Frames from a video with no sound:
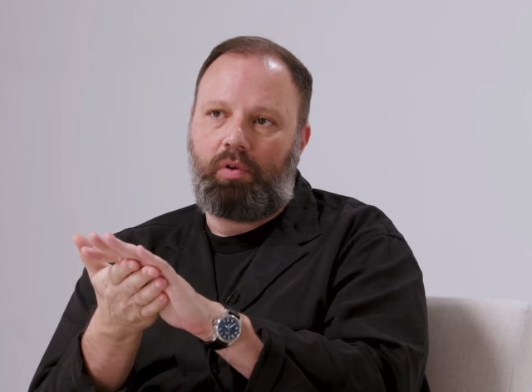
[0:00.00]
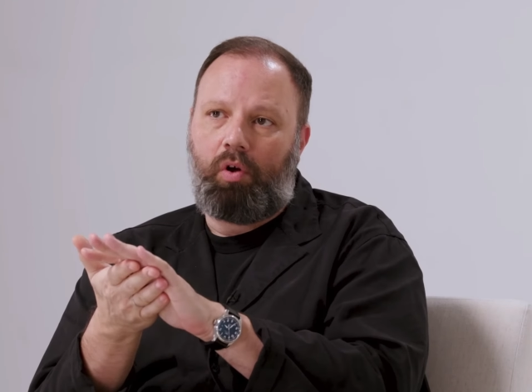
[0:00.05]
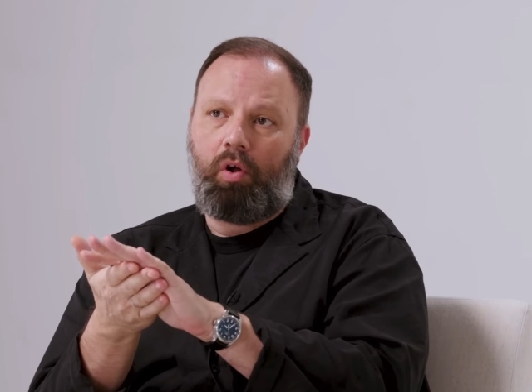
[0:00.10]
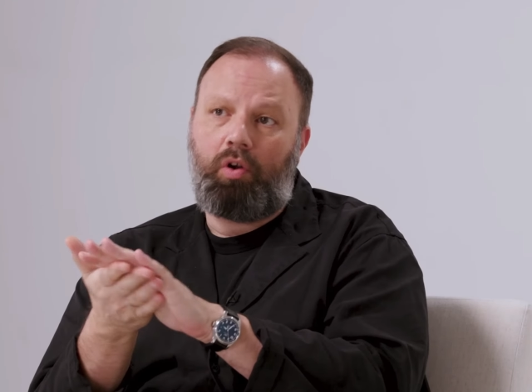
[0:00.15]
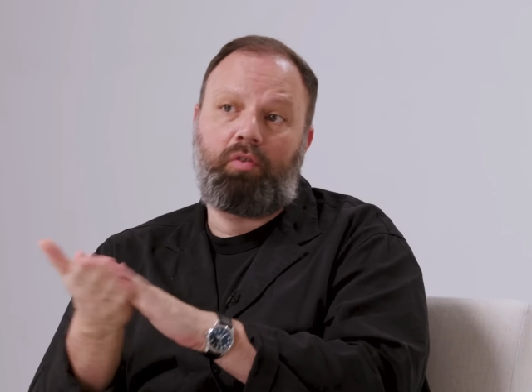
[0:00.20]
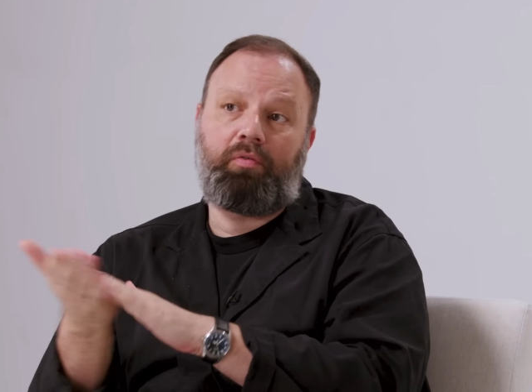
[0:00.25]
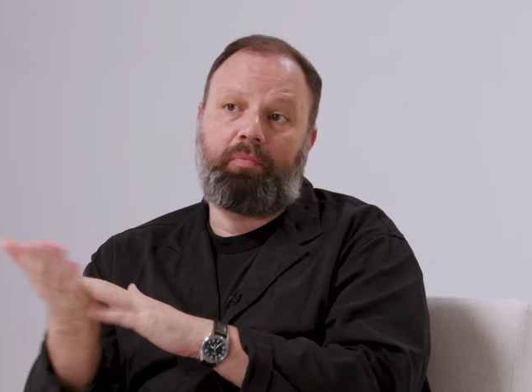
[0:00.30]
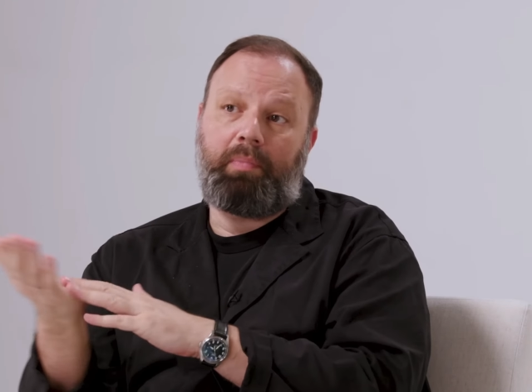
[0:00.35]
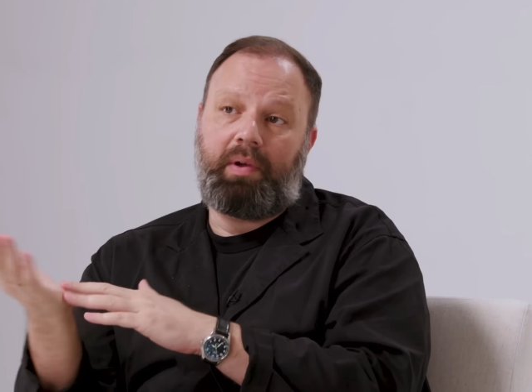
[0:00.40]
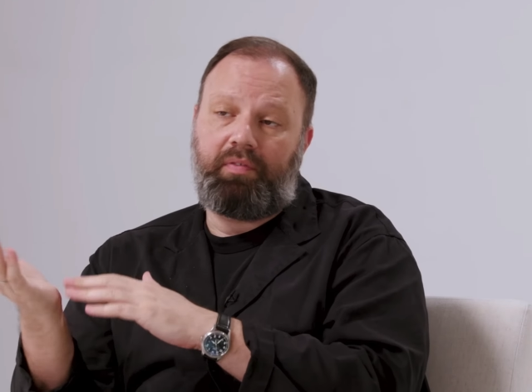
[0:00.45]

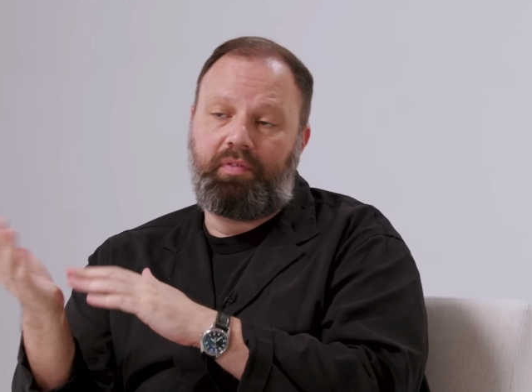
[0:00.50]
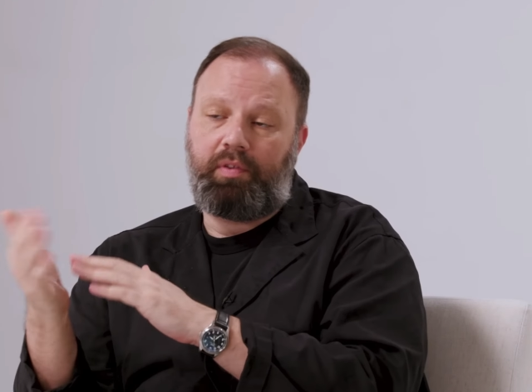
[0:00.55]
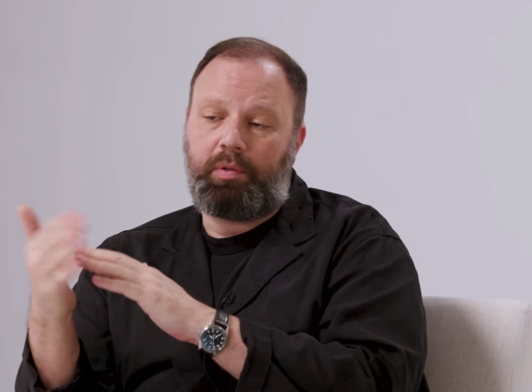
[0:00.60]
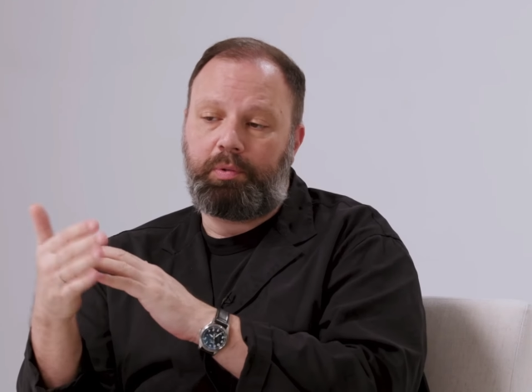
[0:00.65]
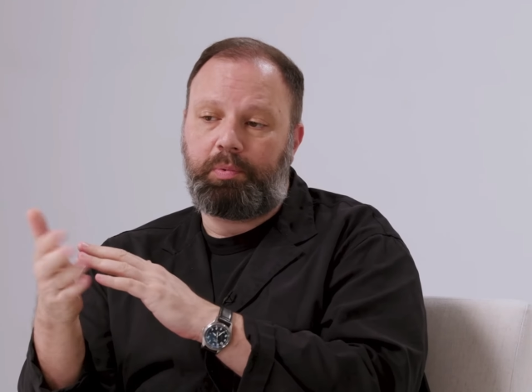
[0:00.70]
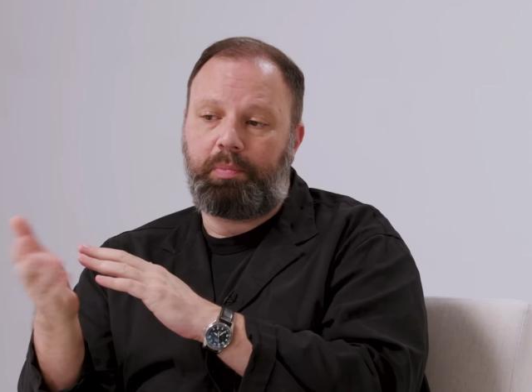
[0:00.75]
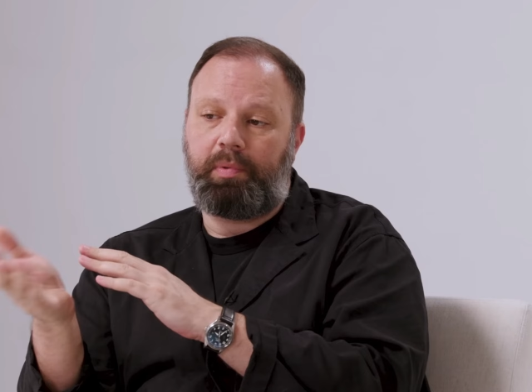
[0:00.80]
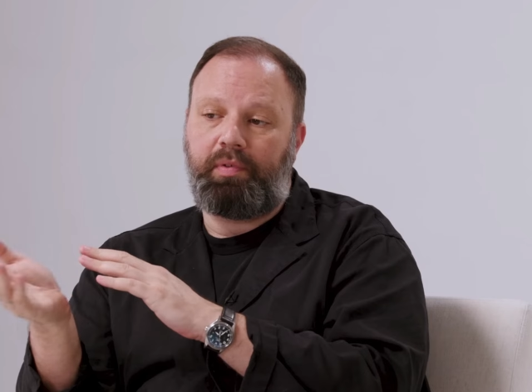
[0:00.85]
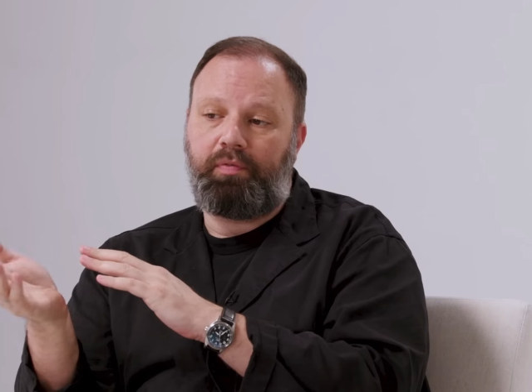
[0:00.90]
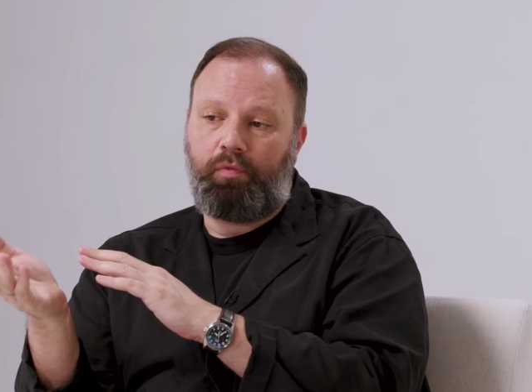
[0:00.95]
all of my films